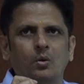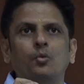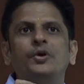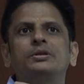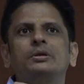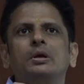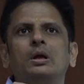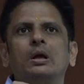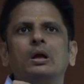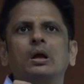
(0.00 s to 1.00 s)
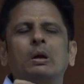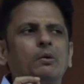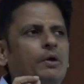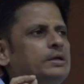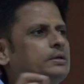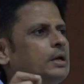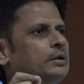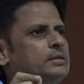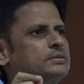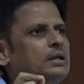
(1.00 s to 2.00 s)
with right
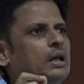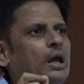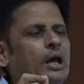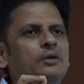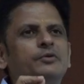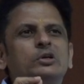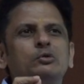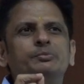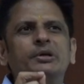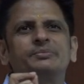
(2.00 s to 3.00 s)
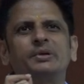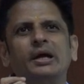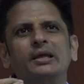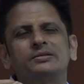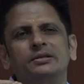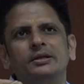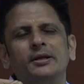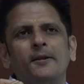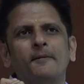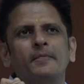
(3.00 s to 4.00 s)
earnest and with true perspicacity.
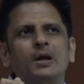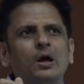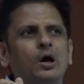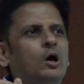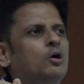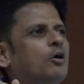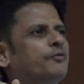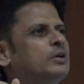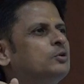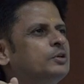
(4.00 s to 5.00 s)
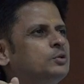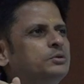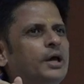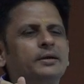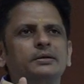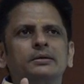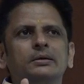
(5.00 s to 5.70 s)
How often do we do that?